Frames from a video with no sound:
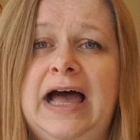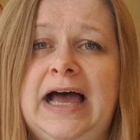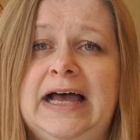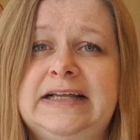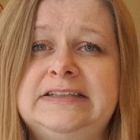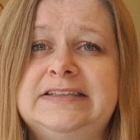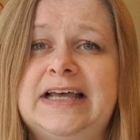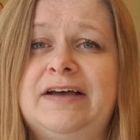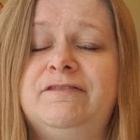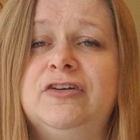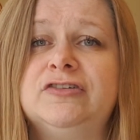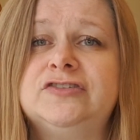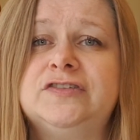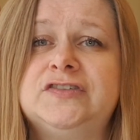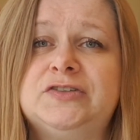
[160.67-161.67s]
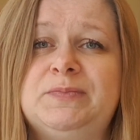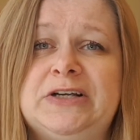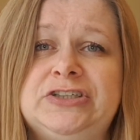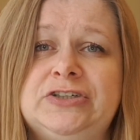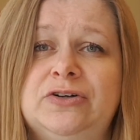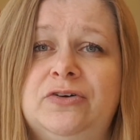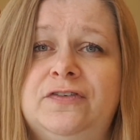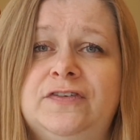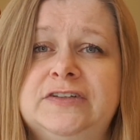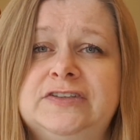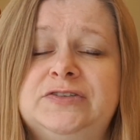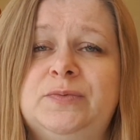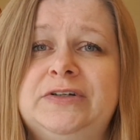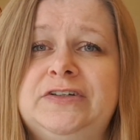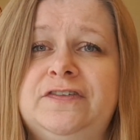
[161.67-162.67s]
and to have lots of special
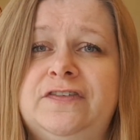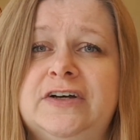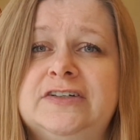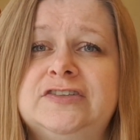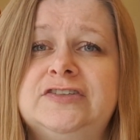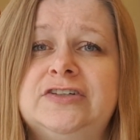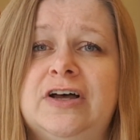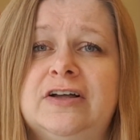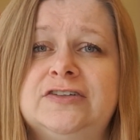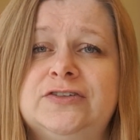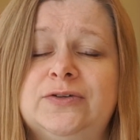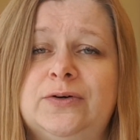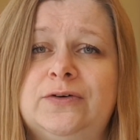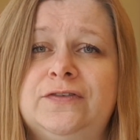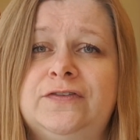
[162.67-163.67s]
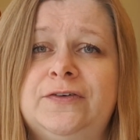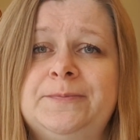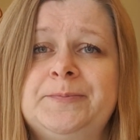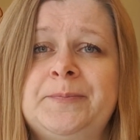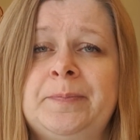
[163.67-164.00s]
offers when you first start off.